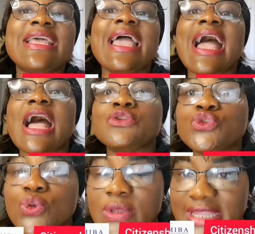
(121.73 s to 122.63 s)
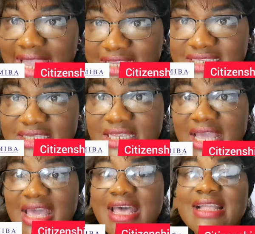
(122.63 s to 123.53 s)
there are two things
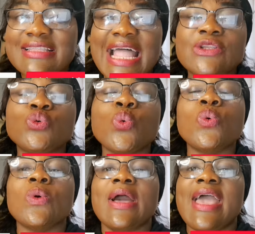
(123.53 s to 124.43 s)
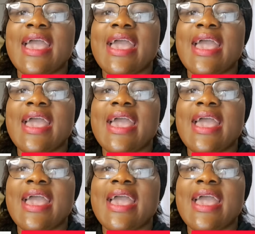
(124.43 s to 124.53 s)
that will